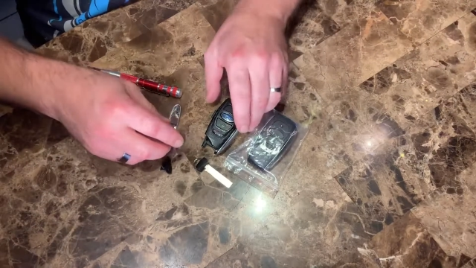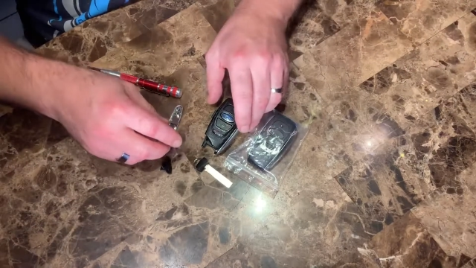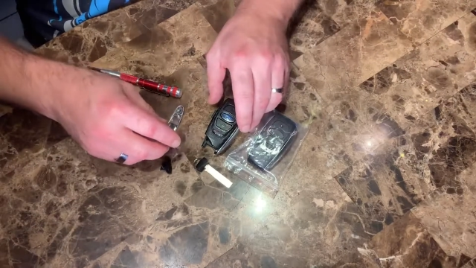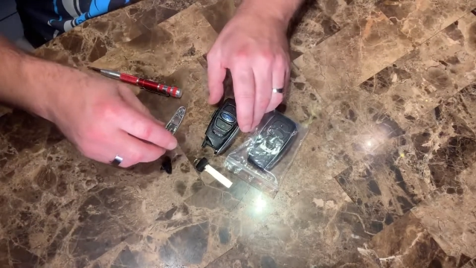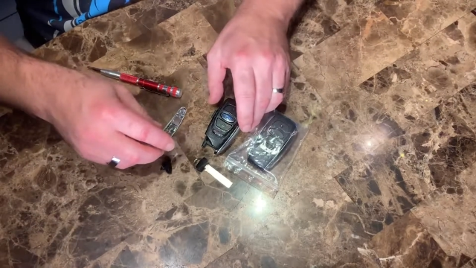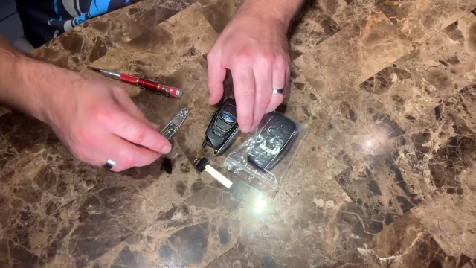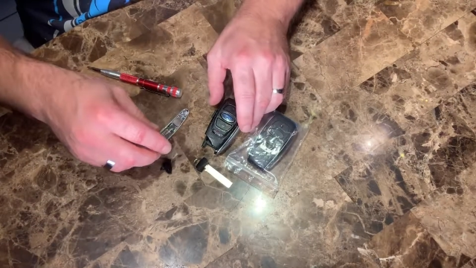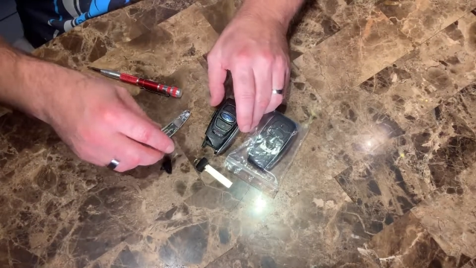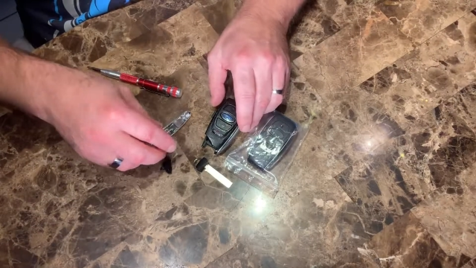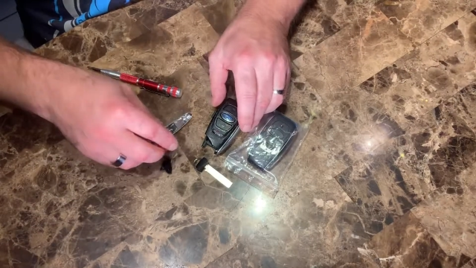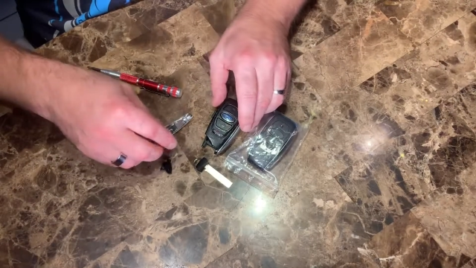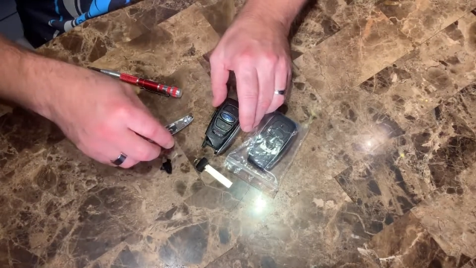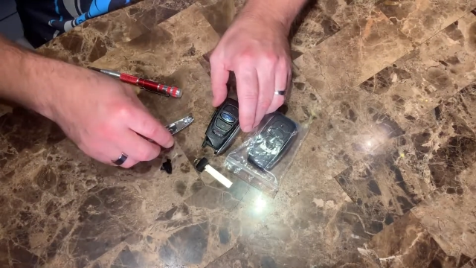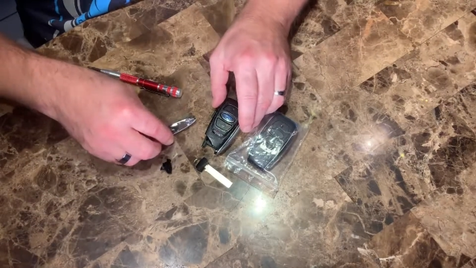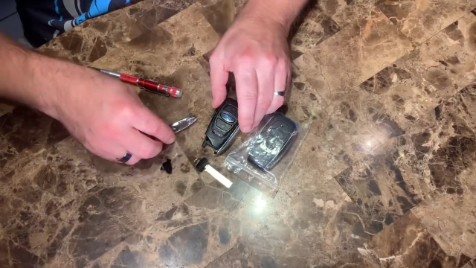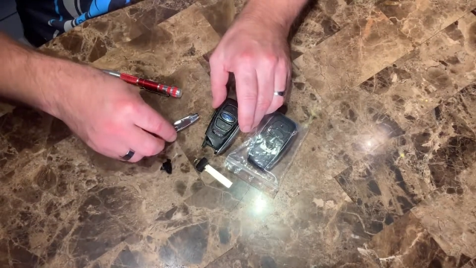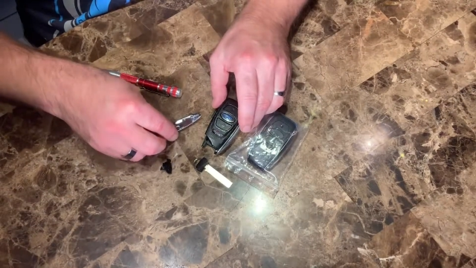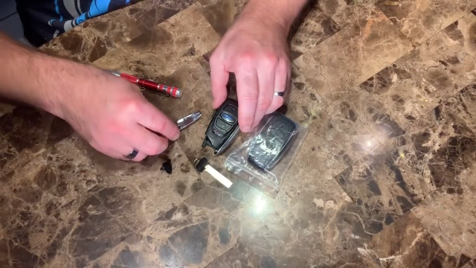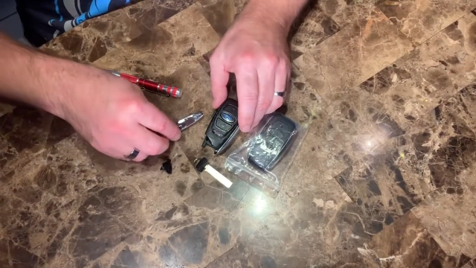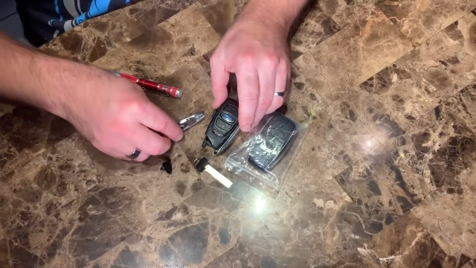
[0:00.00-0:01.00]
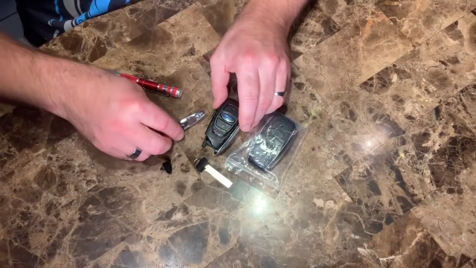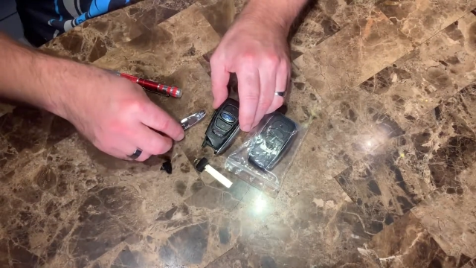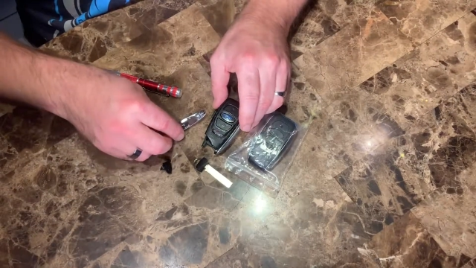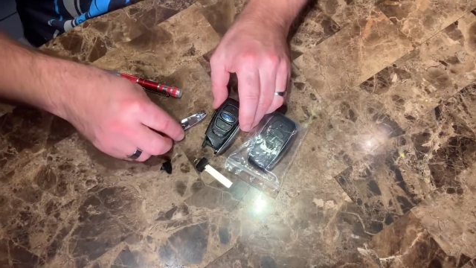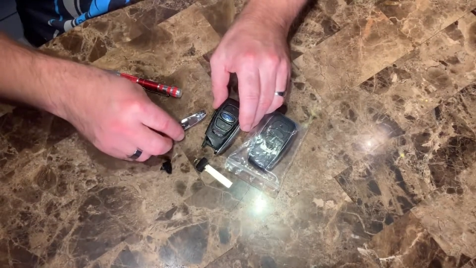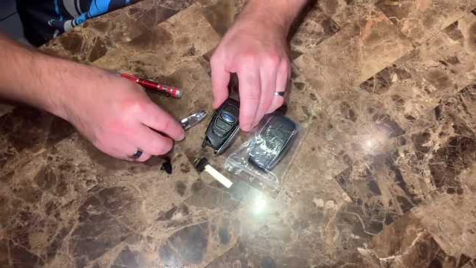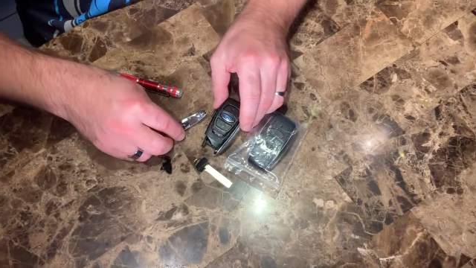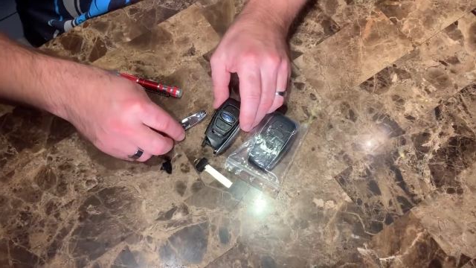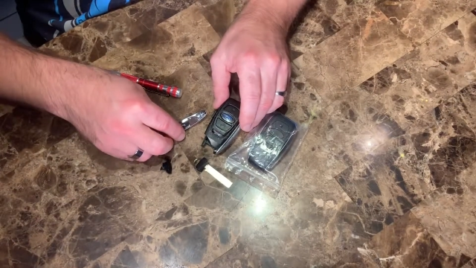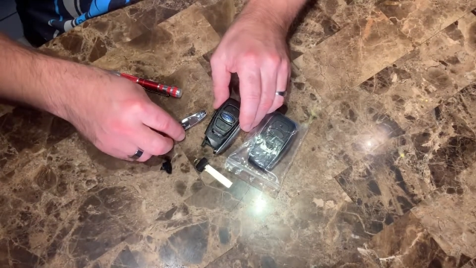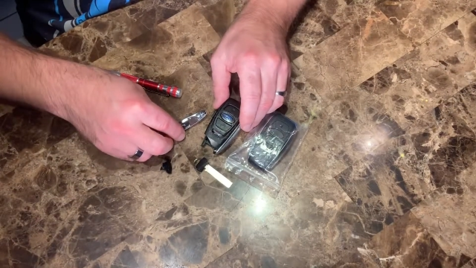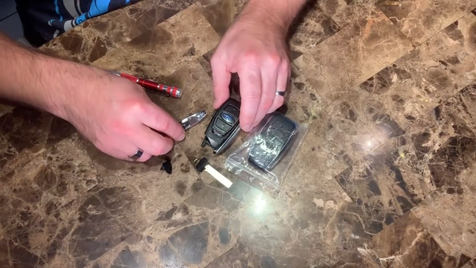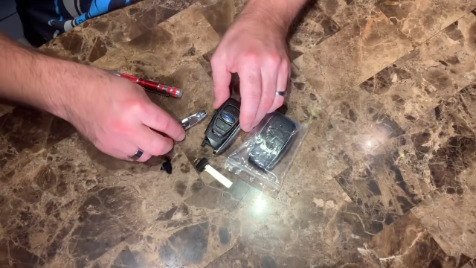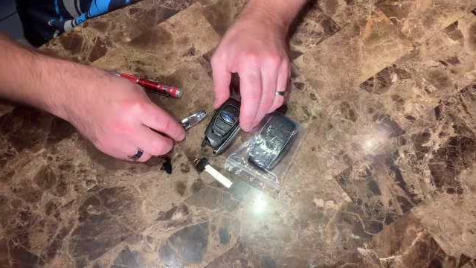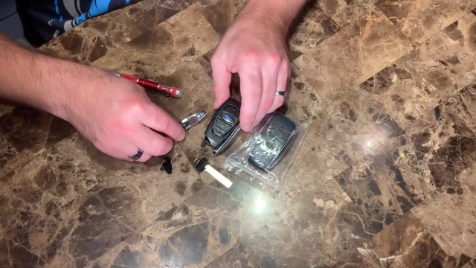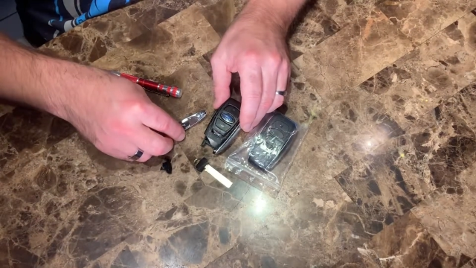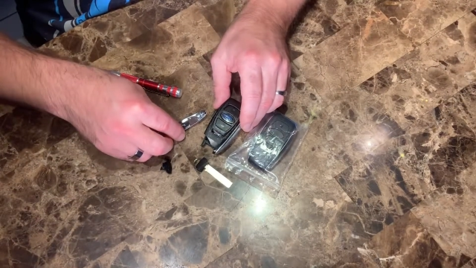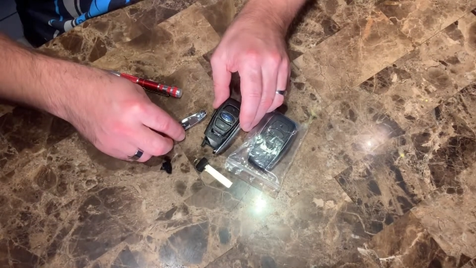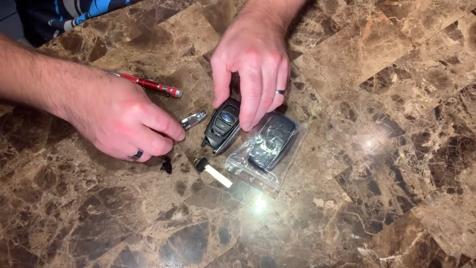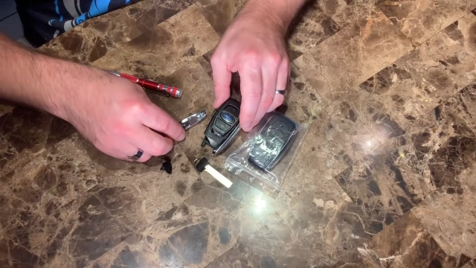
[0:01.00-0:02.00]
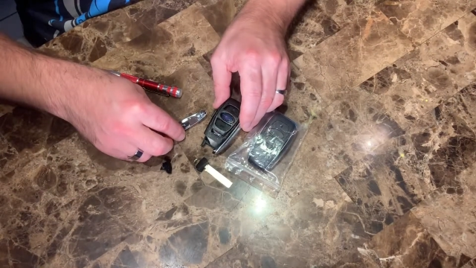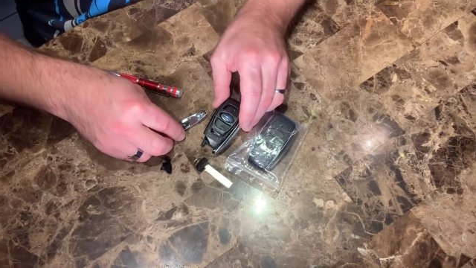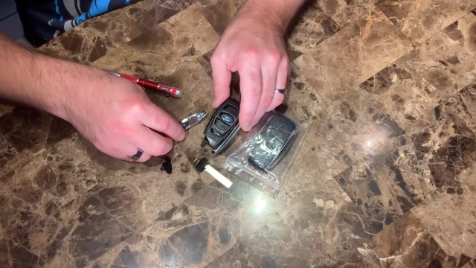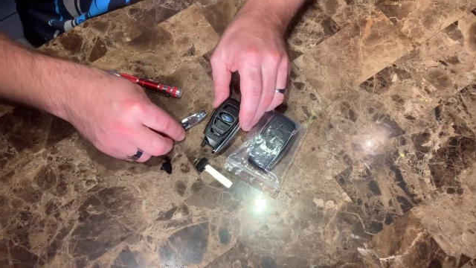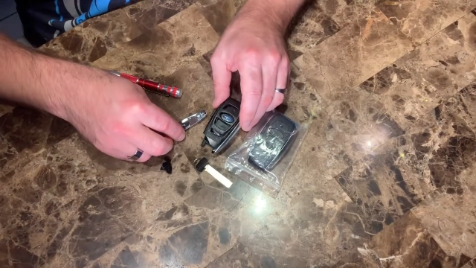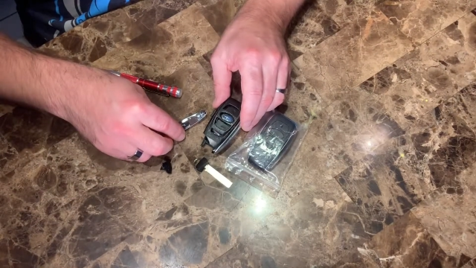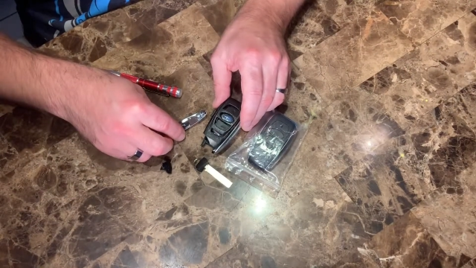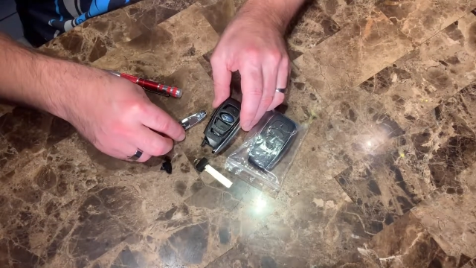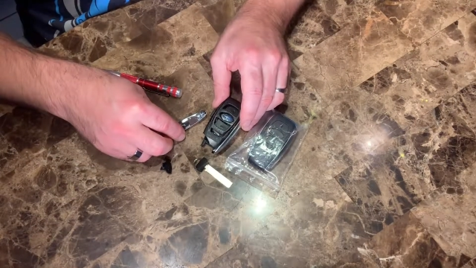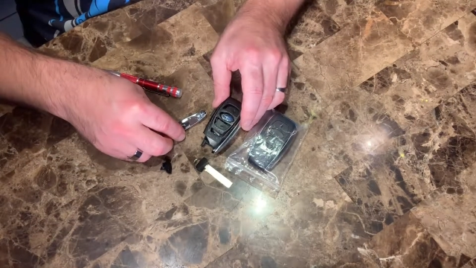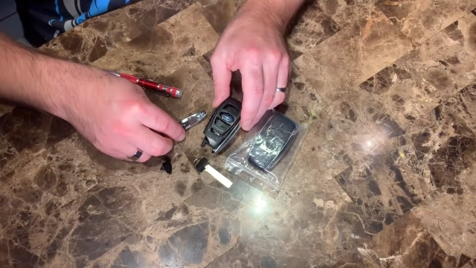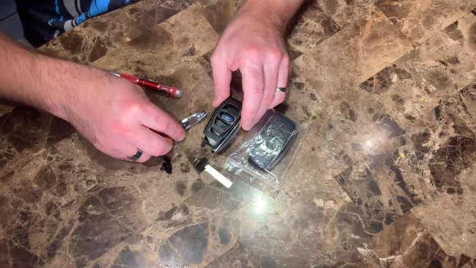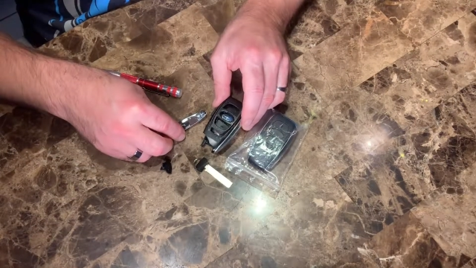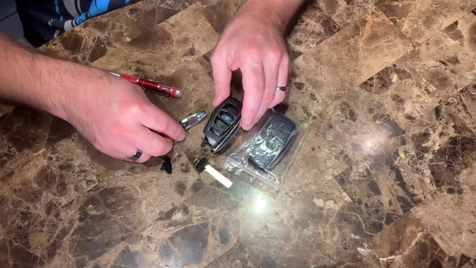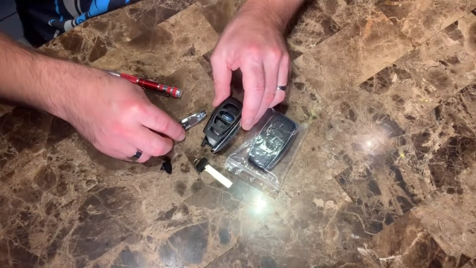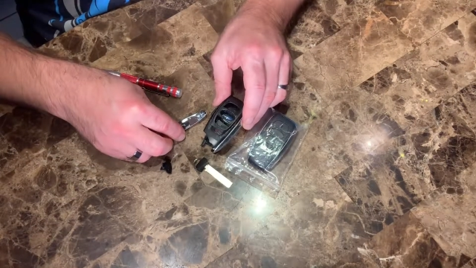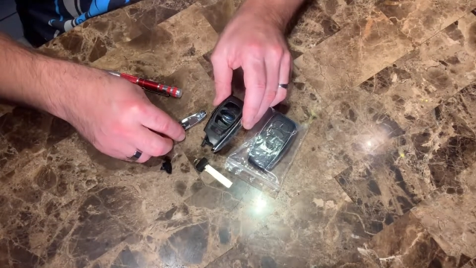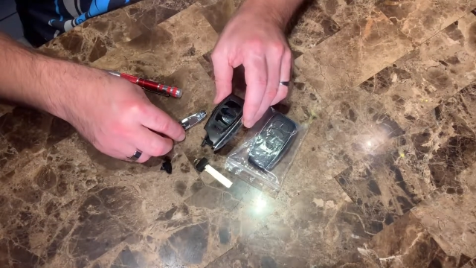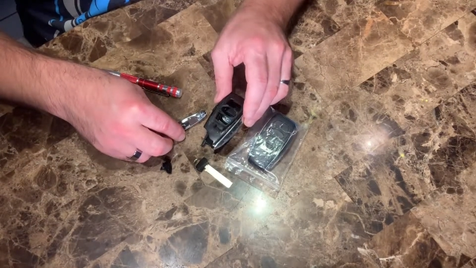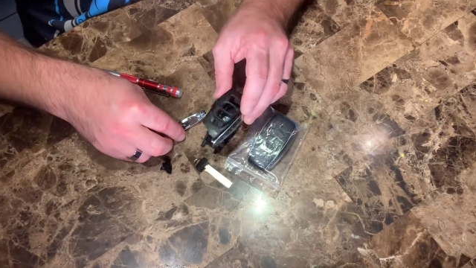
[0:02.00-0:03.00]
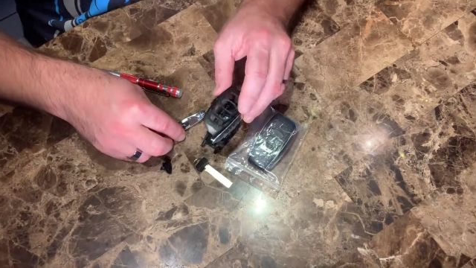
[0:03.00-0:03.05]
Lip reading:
Nobody's mouth can be seen.